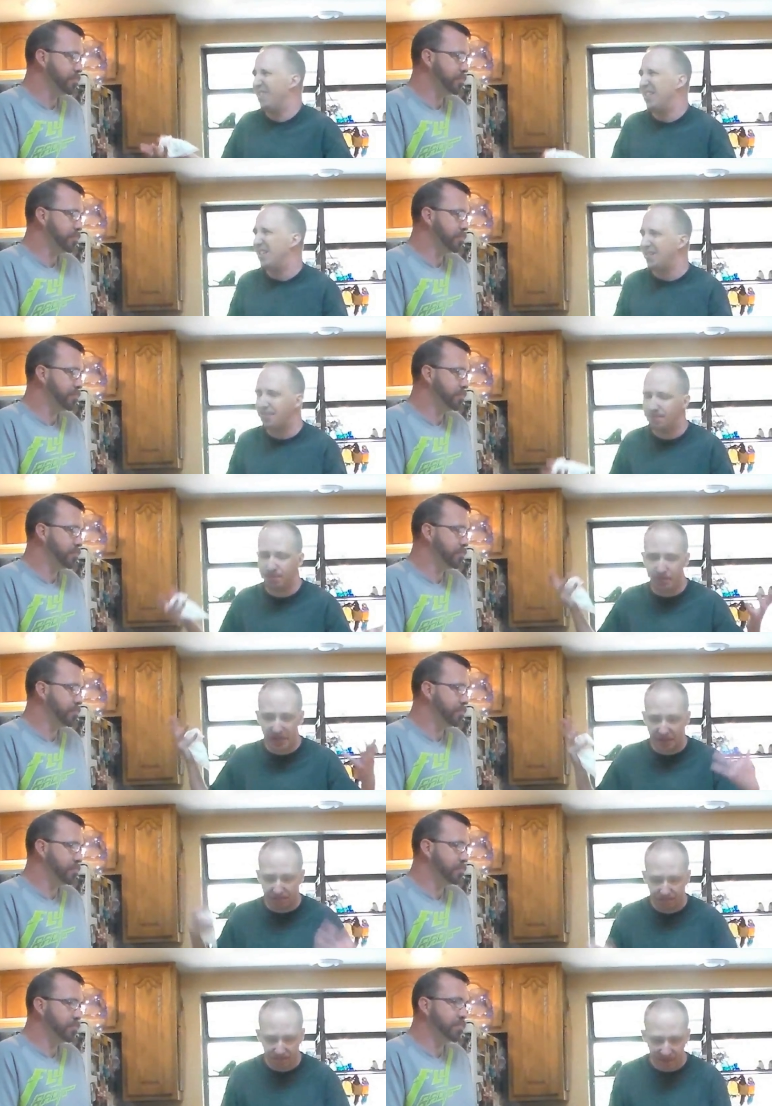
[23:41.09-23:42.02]
Speaker 1: eh,
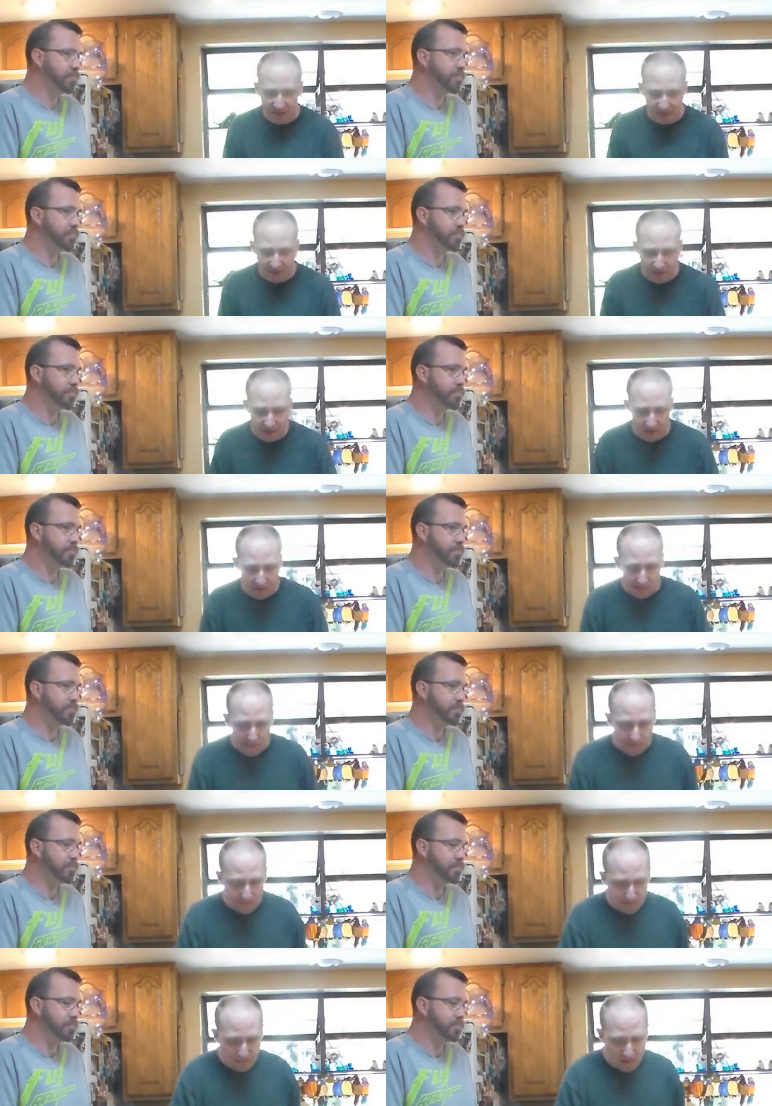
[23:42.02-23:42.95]
but
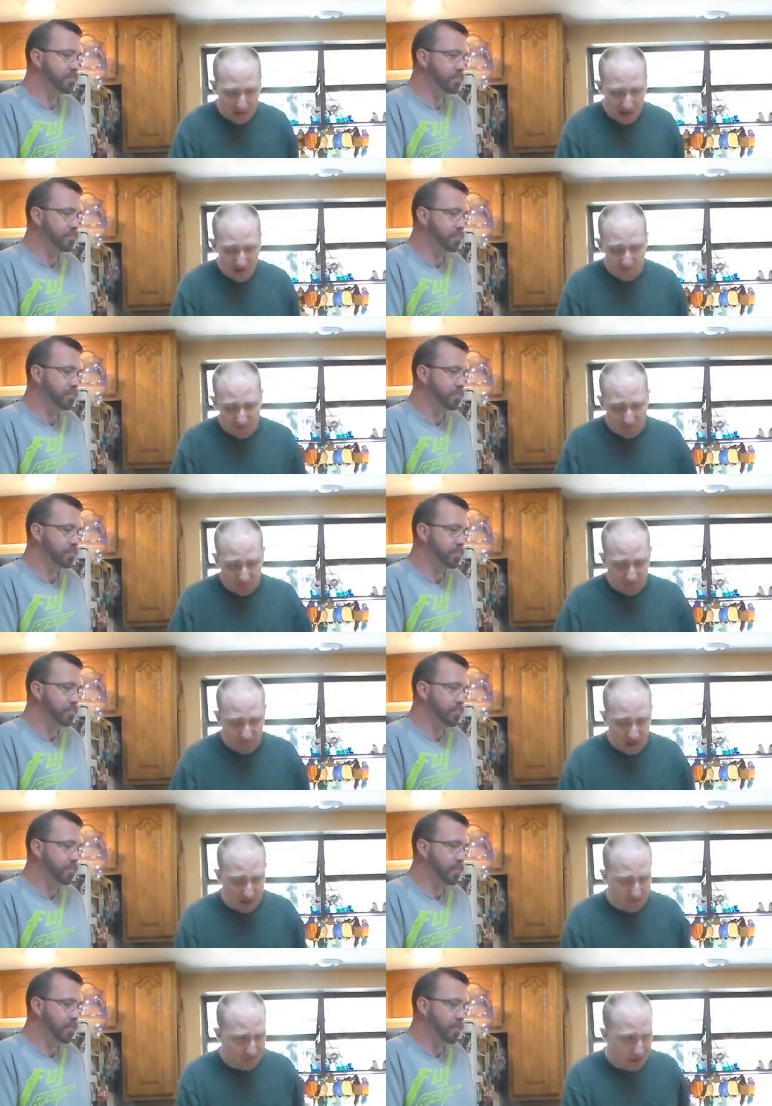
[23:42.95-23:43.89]
um,
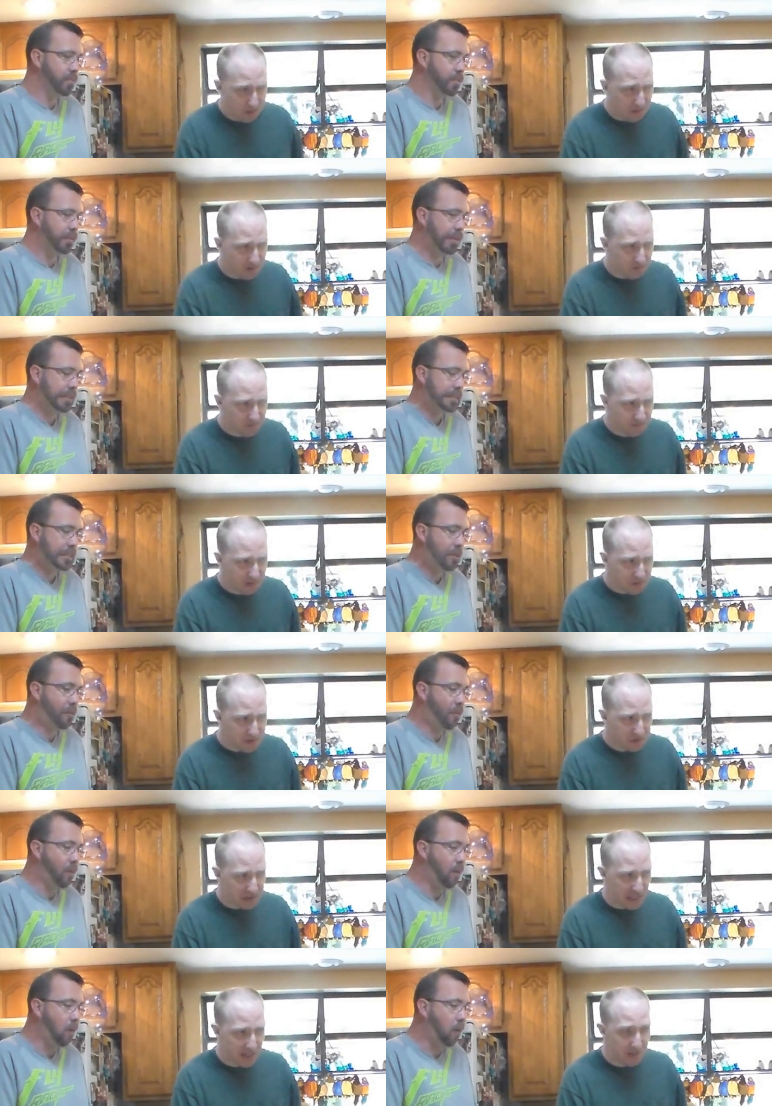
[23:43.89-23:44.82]
yeah, it was
Speaker 2: it was
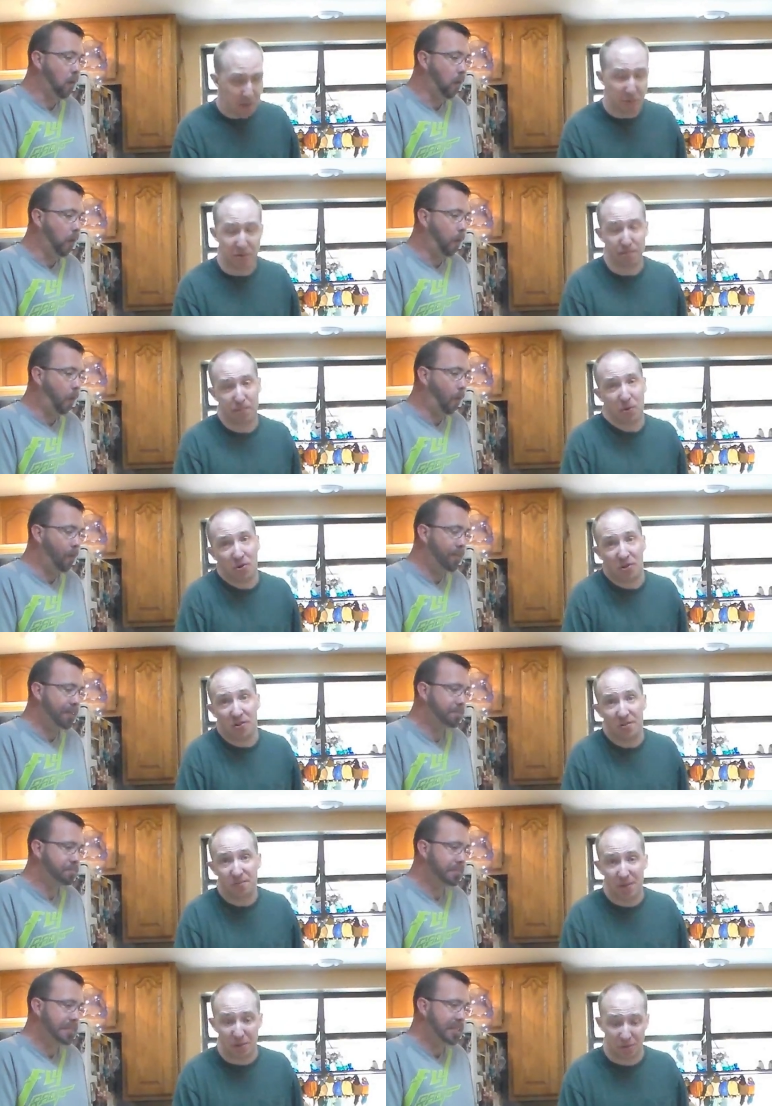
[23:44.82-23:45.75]
okay. It was a
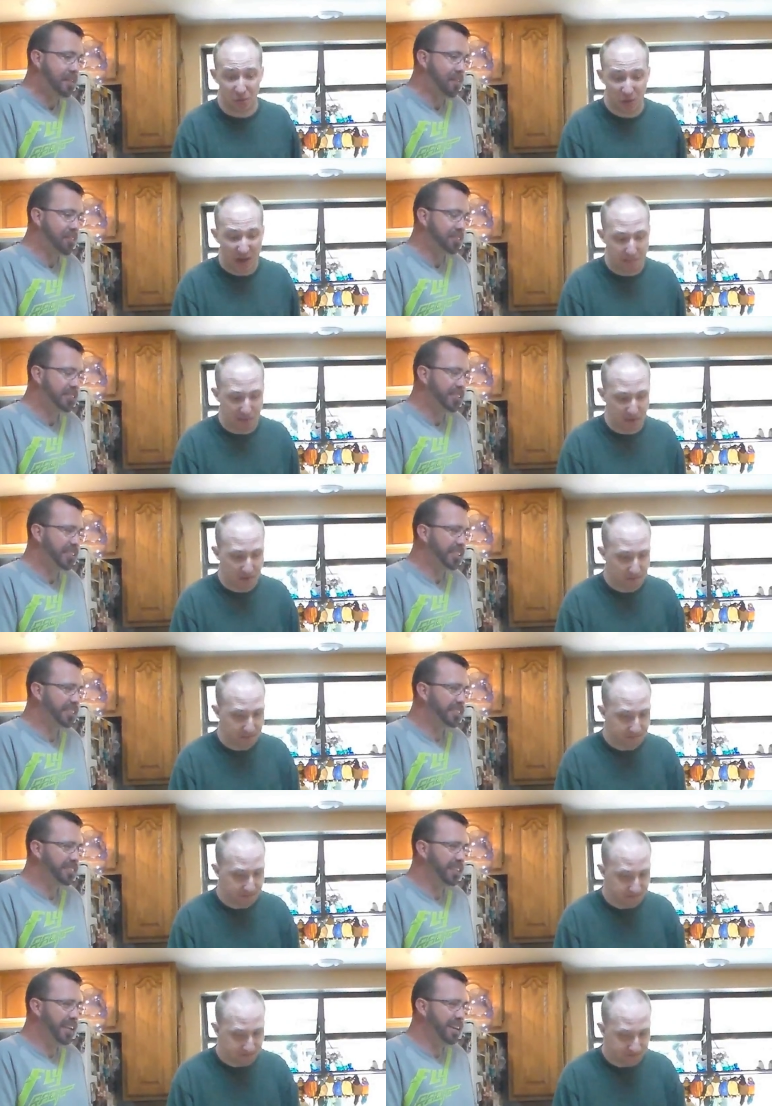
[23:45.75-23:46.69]
burger. It was a Whopper. Do they
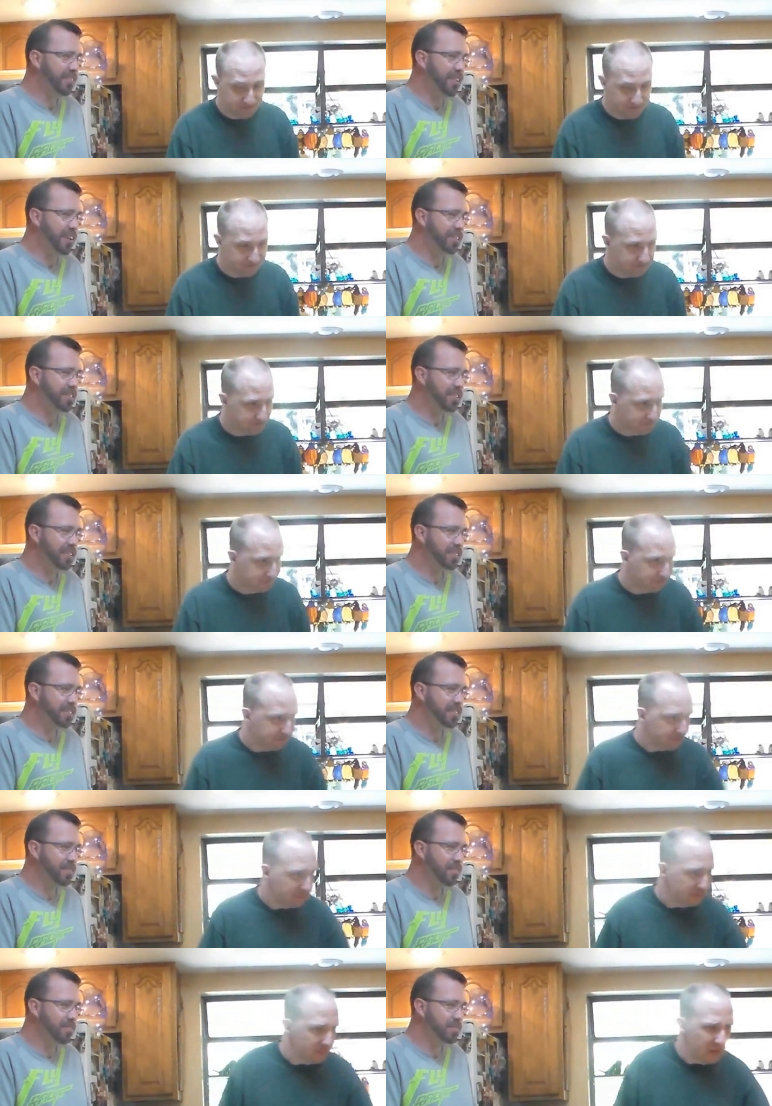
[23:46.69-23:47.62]
still have hot dogs?